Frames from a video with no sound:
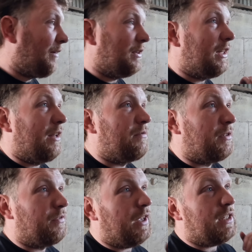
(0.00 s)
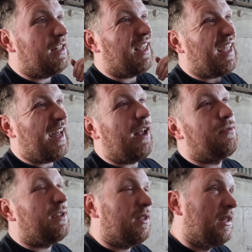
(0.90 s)
have it then for feeding the
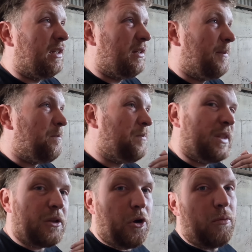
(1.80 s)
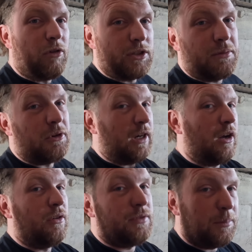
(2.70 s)
calves. Come once we run
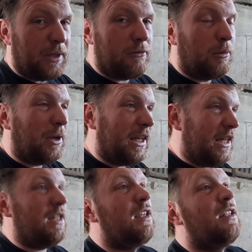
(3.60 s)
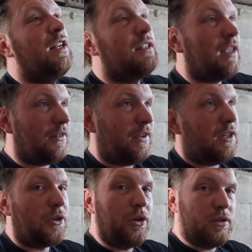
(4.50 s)
out of the meal we buy in, then start
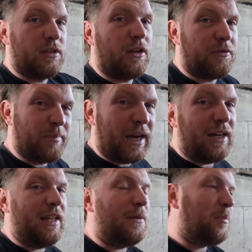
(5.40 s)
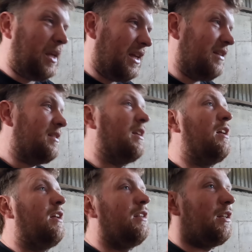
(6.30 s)
feeding our own stuff, barley and peas
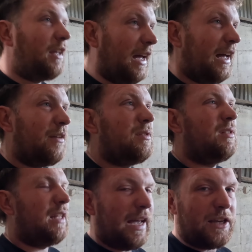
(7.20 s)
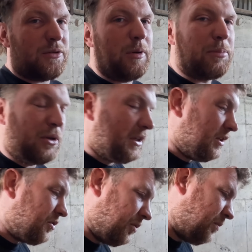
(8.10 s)
to calves. That extra
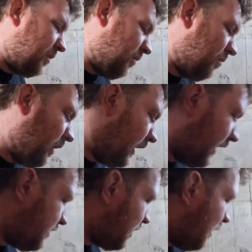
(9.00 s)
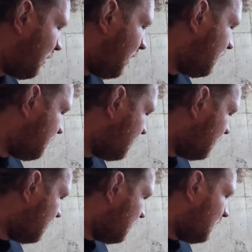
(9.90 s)
protein should do a nice job on them.
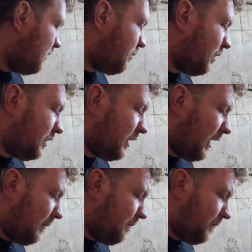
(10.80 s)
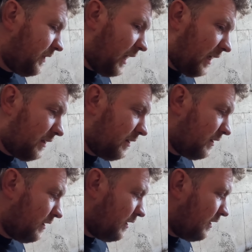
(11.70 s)
But um, yeah,
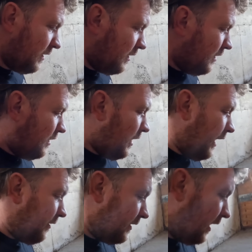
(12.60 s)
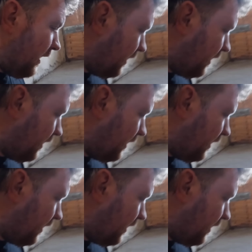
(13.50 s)
anyways,